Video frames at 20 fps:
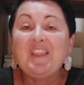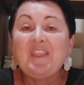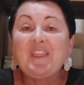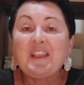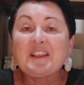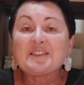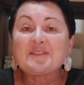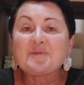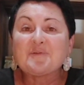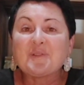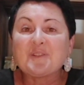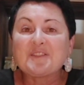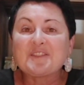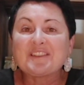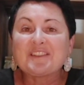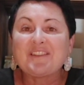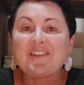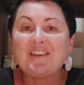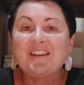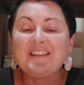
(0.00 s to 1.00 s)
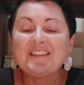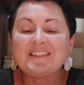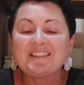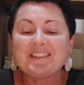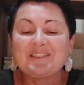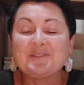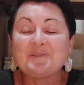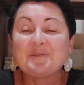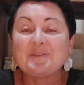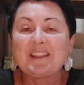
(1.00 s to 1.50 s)
Thanks for watching,
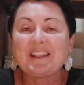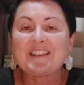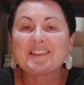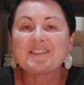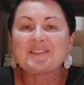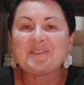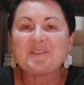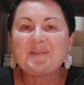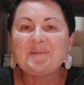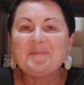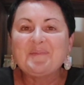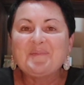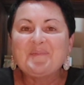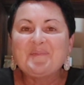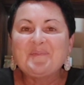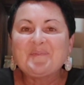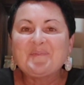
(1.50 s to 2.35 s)
guys. Until next time,